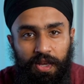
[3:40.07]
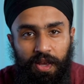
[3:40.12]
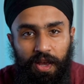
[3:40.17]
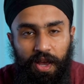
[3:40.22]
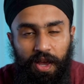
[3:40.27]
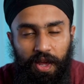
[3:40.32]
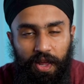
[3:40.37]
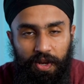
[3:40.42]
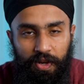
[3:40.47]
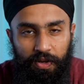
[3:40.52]

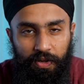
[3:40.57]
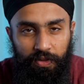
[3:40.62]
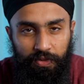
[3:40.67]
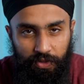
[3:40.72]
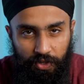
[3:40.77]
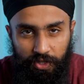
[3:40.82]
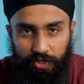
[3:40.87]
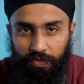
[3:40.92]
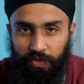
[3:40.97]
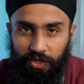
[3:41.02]
and
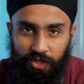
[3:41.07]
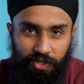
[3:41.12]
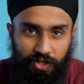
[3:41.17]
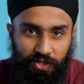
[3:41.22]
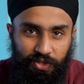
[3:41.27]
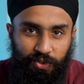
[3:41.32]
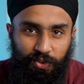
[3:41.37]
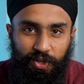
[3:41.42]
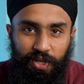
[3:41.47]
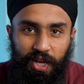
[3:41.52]
trust me,
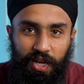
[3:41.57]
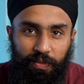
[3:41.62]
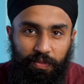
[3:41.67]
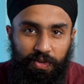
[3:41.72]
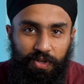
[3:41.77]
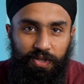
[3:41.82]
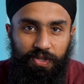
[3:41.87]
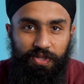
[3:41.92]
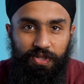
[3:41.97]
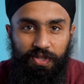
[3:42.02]
these two
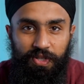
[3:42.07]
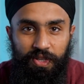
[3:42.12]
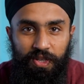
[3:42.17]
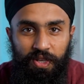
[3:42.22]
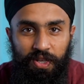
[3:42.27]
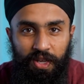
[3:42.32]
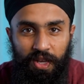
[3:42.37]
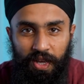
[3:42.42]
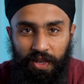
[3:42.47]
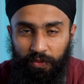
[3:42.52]
cameras
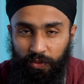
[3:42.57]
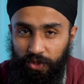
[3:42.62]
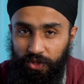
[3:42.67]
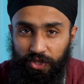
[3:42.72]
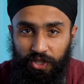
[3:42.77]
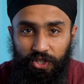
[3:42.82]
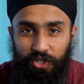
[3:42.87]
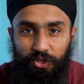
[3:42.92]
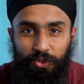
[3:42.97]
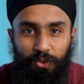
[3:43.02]
and with
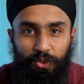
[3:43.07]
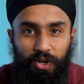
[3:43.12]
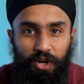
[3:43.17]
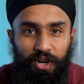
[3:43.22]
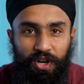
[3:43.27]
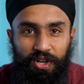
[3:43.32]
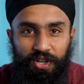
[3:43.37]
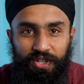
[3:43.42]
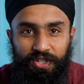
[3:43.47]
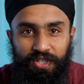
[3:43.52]
these two
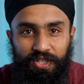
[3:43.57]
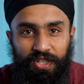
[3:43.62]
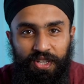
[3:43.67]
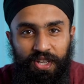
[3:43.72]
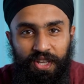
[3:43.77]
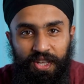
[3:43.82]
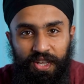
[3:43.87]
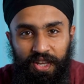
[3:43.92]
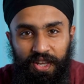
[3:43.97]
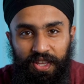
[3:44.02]
cards
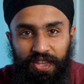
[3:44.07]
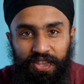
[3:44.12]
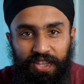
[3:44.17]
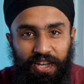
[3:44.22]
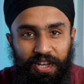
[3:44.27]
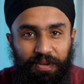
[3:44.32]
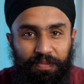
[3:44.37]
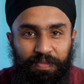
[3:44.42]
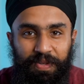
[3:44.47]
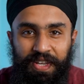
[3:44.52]
in
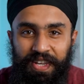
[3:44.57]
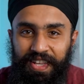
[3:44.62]
them,